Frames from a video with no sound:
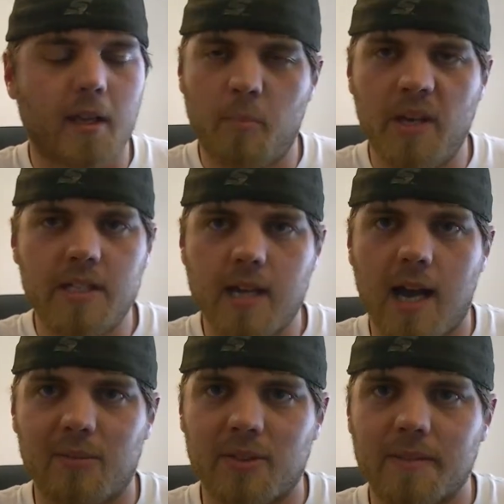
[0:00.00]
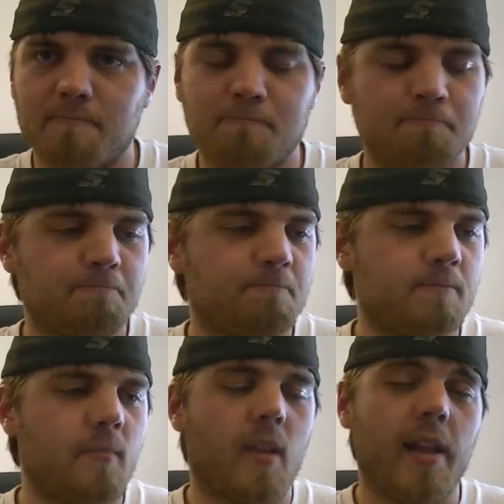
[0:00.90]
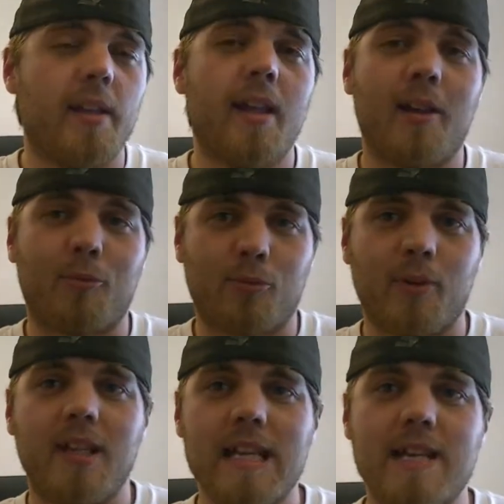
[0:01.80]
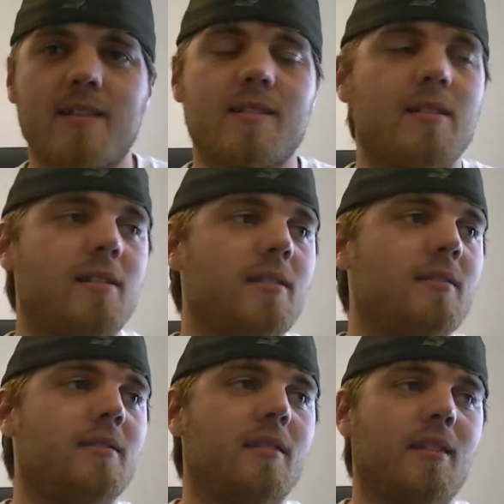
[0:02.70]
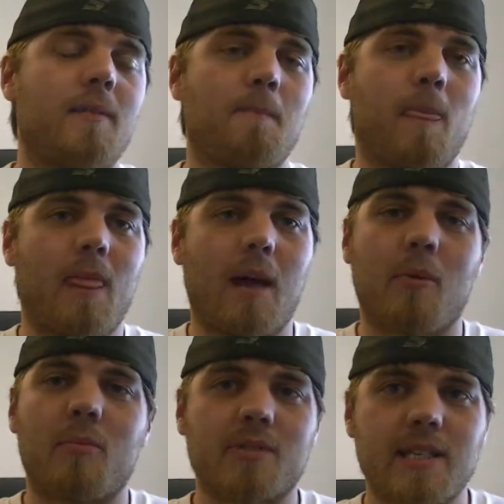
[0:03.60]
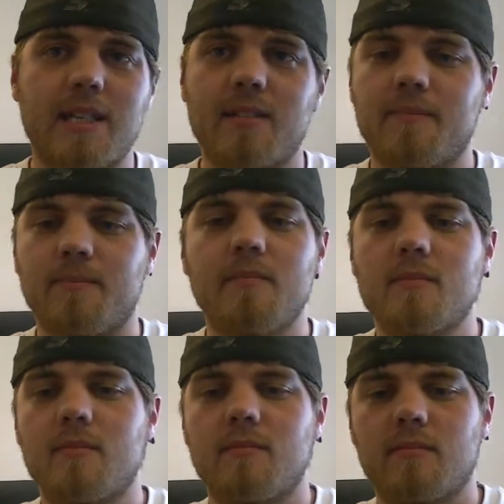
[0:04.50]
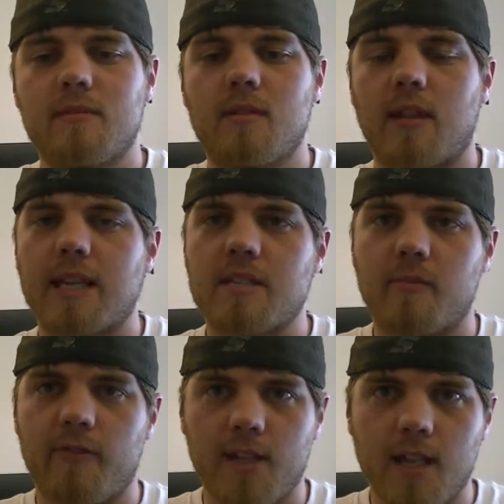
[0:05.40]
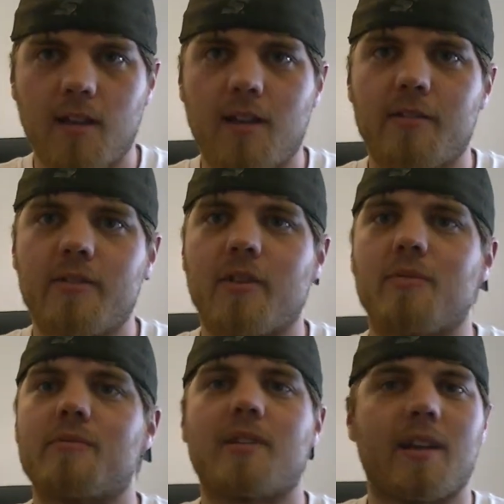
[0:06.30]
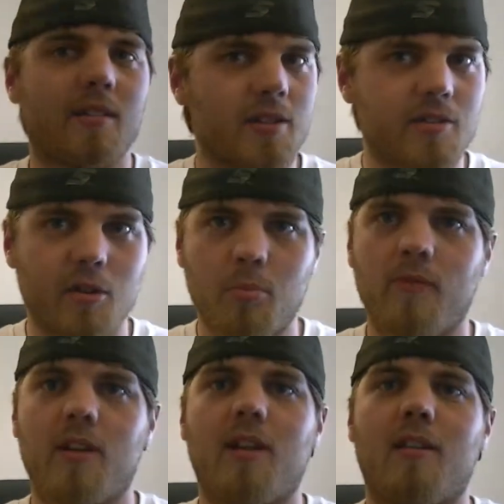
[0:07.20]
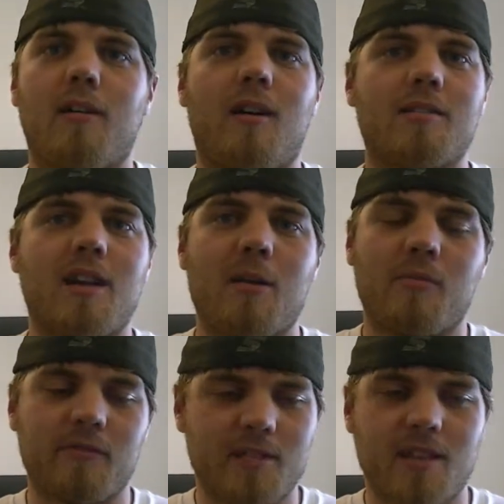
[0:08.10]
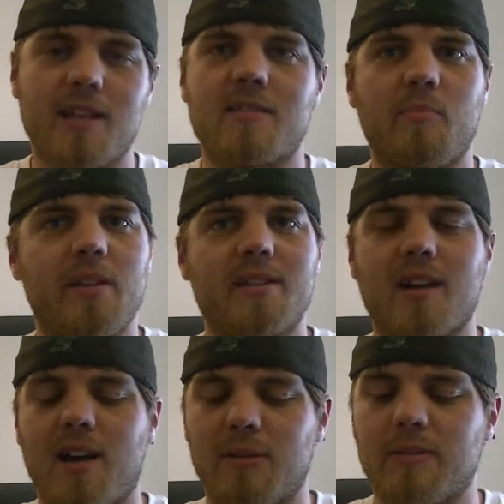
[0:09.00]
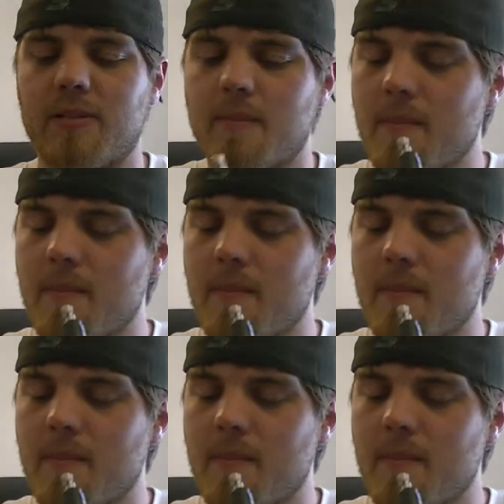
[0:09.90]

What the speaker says: peach cobbler. It really is. I'm almost getting like some vanilla undertones, like a scoop of vanilla on top of a slice of peach cobbler.